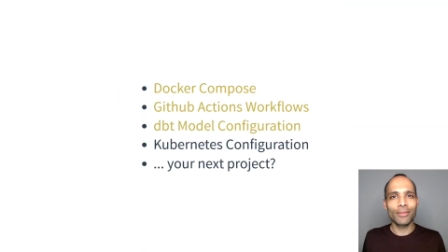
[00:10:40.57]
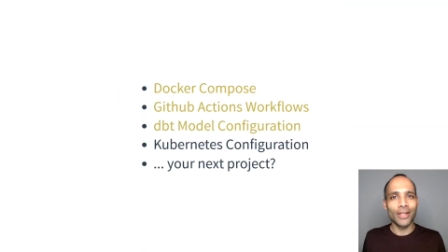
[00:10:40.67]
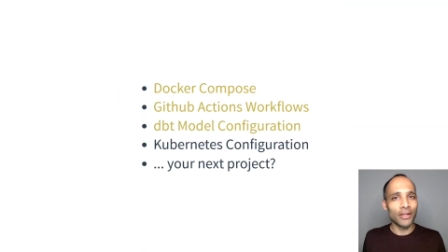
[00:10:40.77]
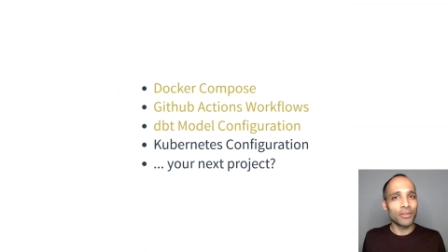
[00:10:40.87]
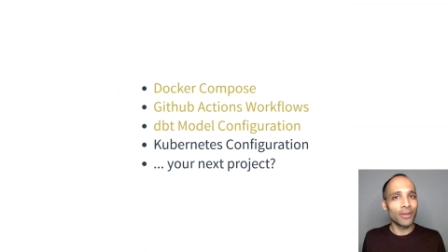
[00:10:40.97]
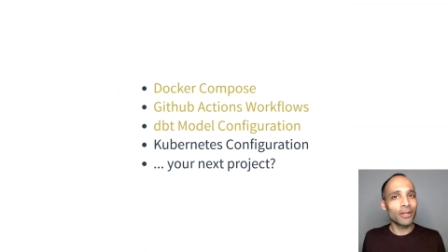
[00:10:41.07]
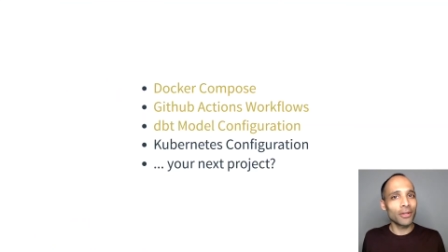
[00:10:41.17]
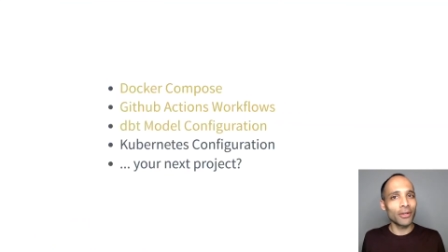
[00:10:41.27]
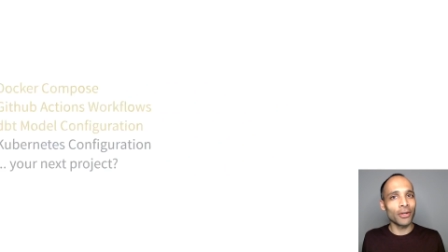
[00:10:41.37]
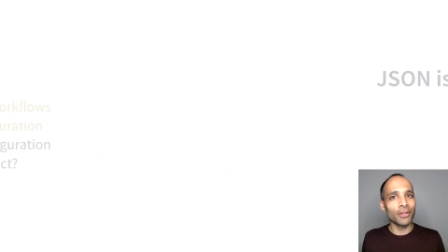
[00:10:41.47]
Now, to be
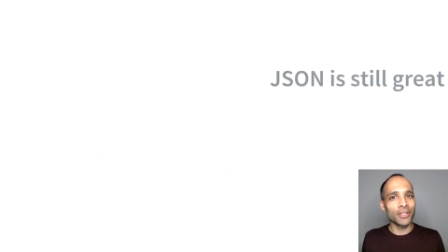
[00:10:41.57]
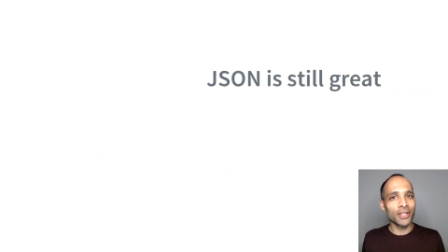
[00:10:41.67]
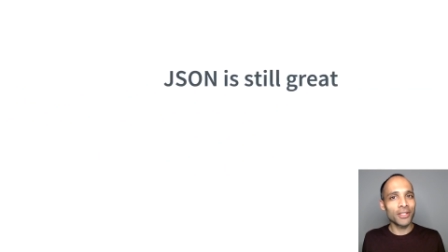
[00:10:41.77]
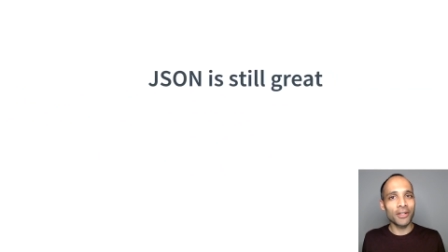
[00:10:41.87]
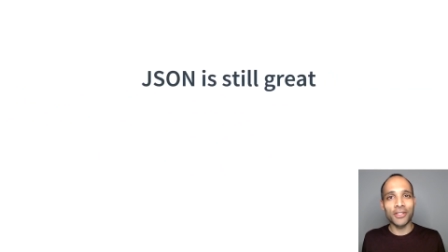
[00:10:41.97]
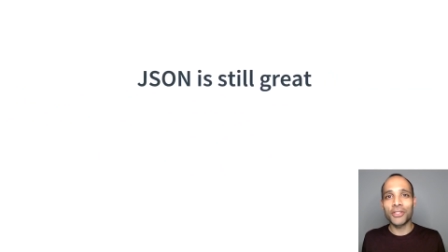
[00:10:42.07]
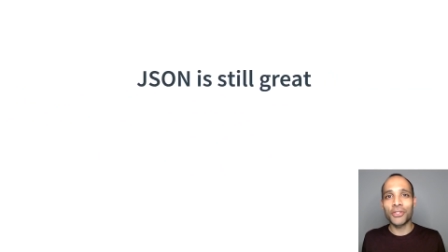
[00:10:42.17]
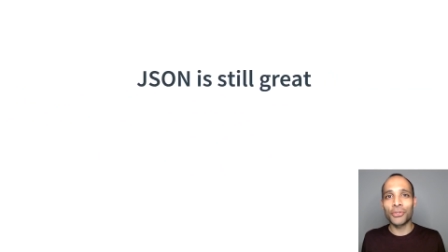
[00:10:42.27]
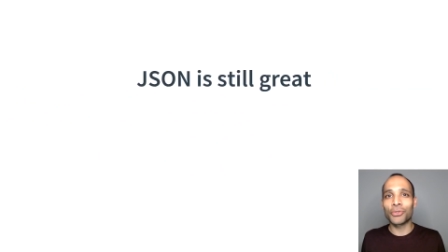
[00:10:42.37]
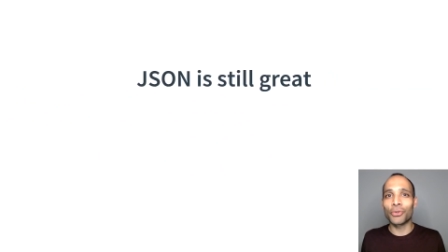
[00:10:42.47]
clear, JSON is
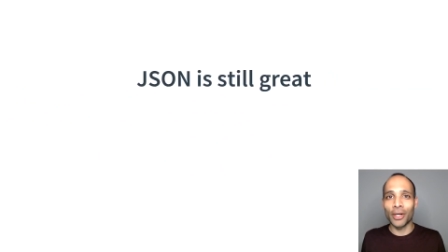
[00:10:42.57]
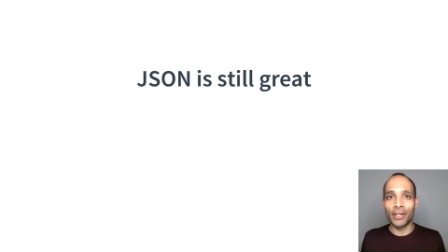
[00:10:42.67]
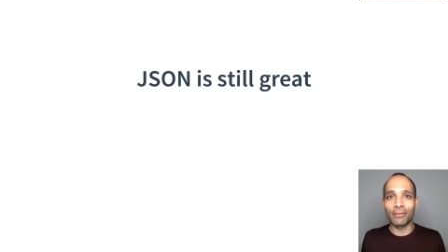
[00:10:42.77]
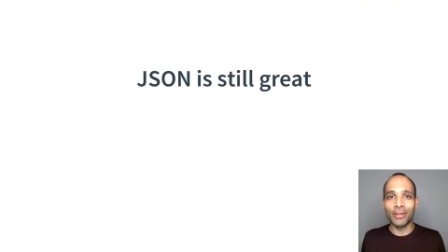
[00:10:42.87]
still great.